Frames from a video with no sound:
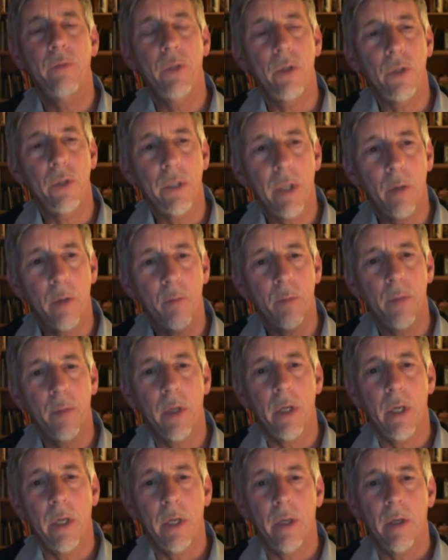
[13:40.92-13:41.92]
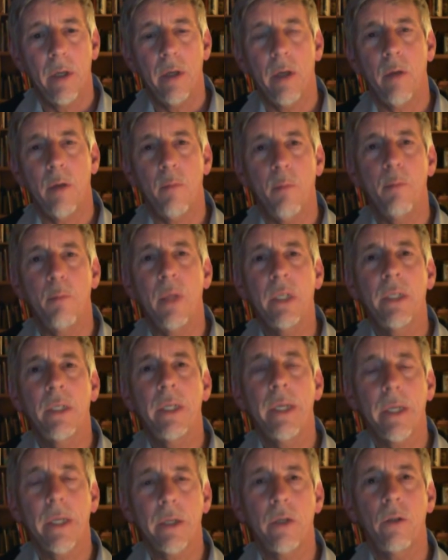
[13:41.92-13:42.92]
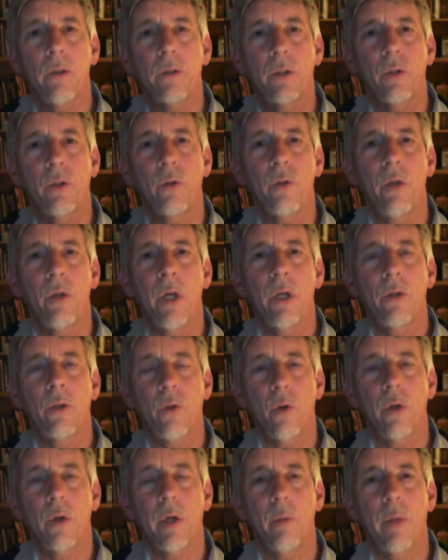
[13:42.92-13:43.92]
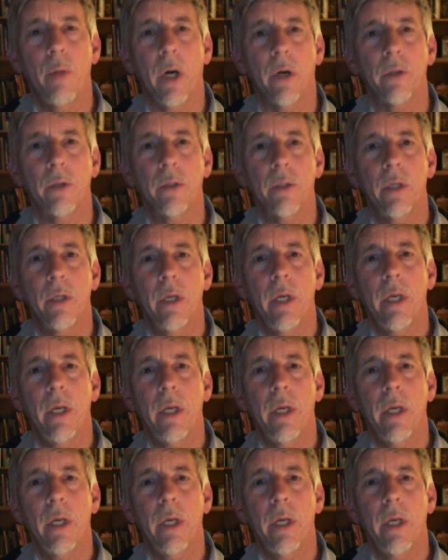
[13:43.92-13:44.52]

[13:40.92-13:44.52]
you some material to talk about.